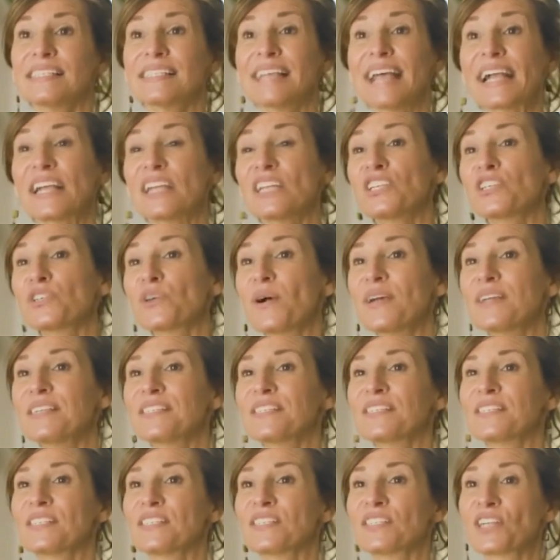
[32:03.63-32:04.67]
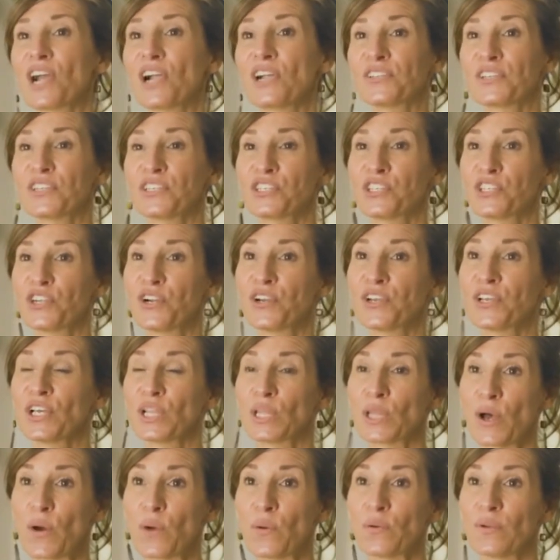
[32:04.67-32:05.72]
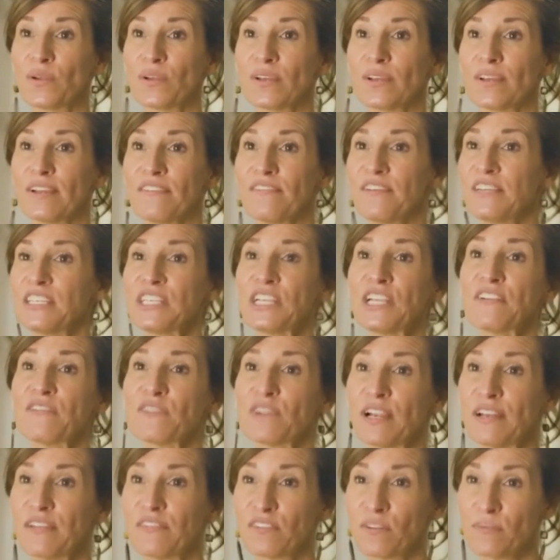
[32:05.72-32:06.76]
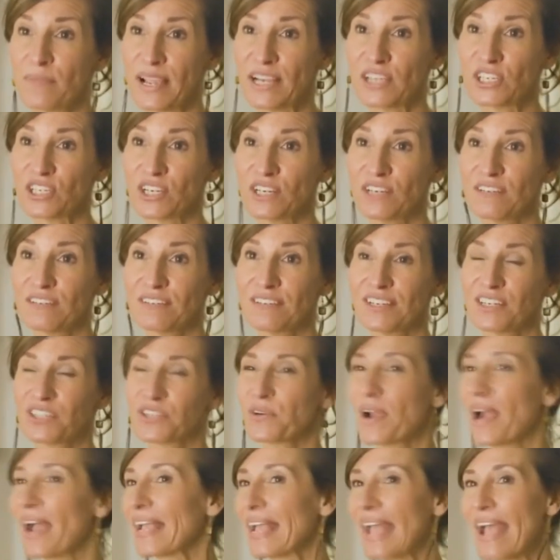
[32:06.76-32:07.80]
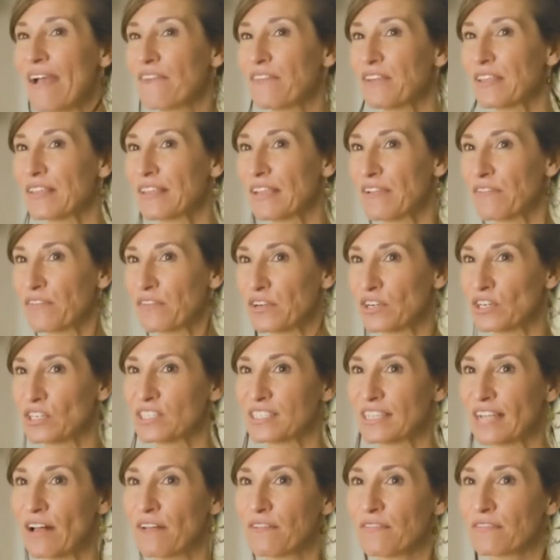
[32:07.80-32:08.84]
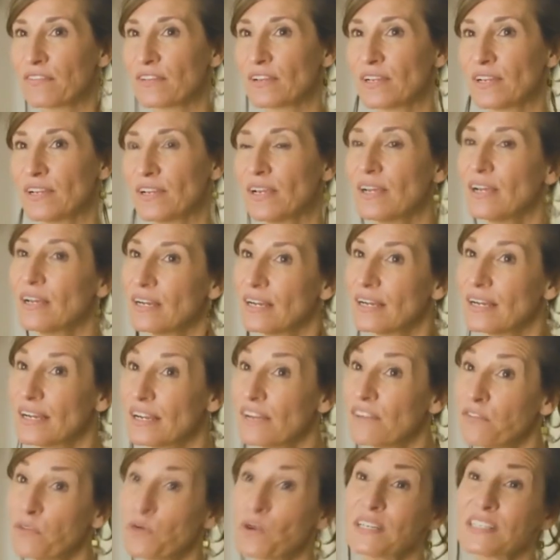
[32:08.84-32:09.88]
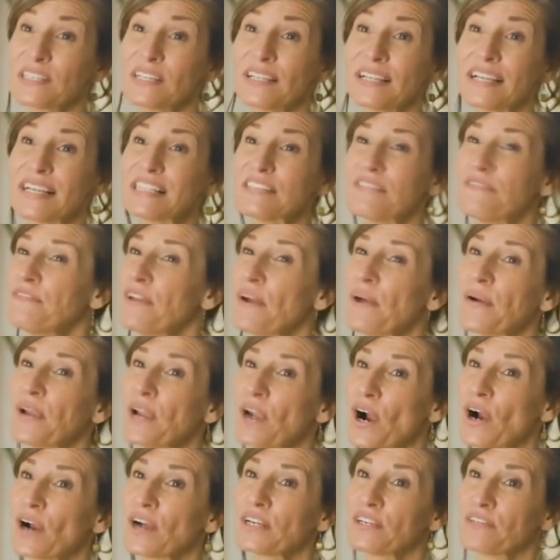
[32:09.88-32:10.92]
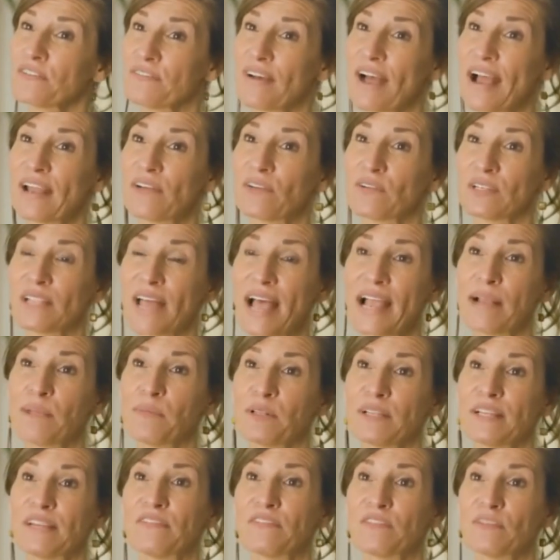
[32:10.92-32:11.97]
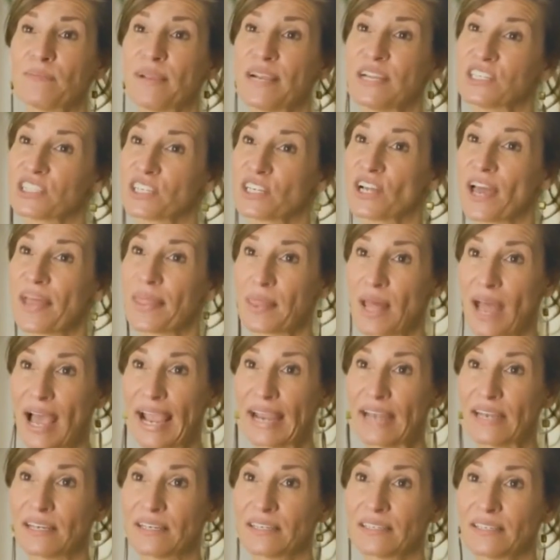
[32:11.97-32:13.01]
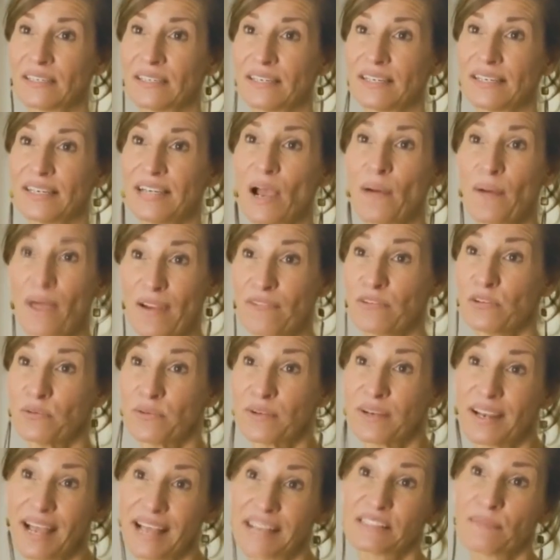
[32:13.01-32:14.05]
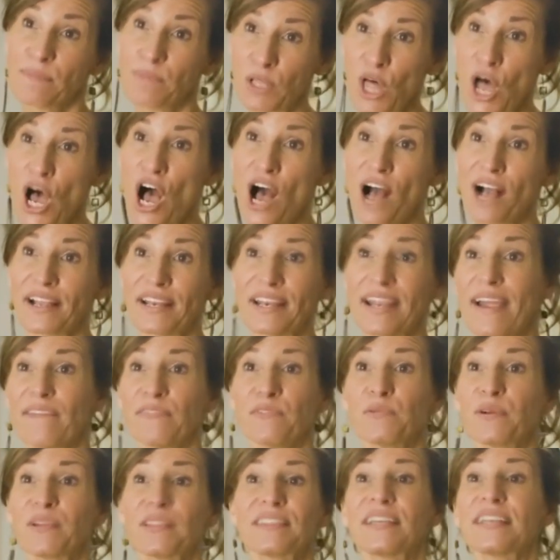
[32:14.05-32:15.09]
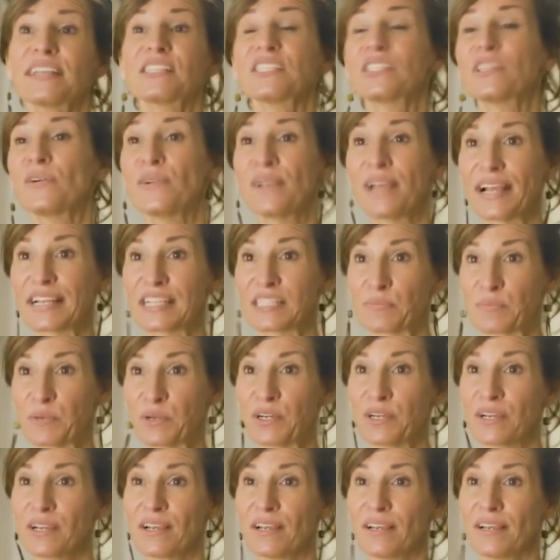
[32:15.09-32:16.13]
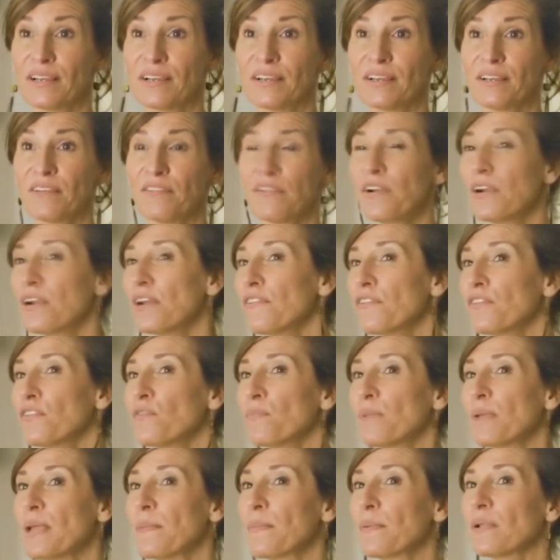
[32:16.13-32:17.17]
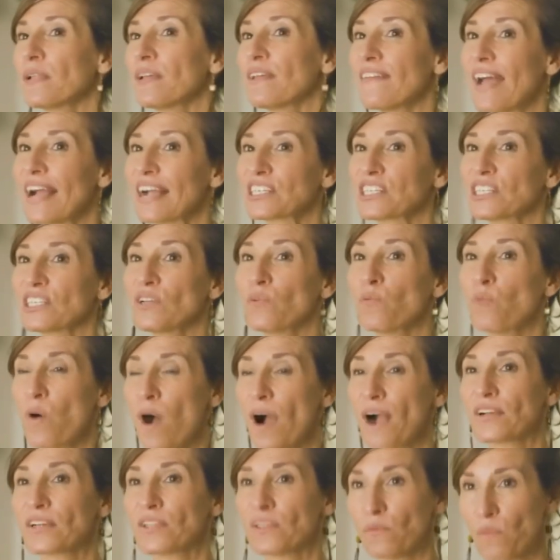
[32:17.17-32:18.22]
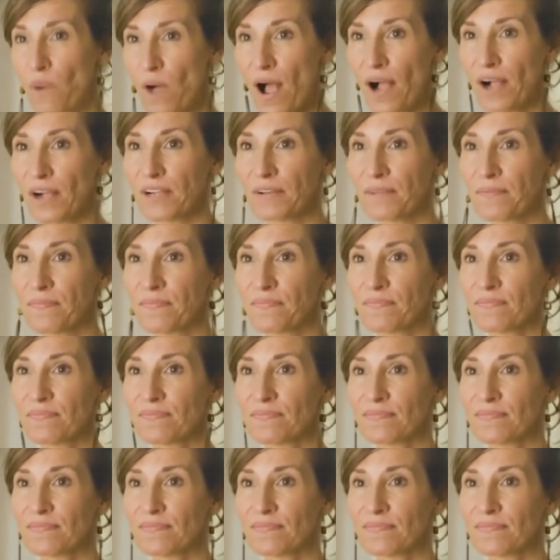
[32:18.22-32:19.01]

The second choice is to start this journey alone, fishing for information, and trying everything for yourself. Unfortunately, it's very hard to find reliable information online. Now everyone has a blog and everyone thinks they're an expert. Very few people have actually walked the walk.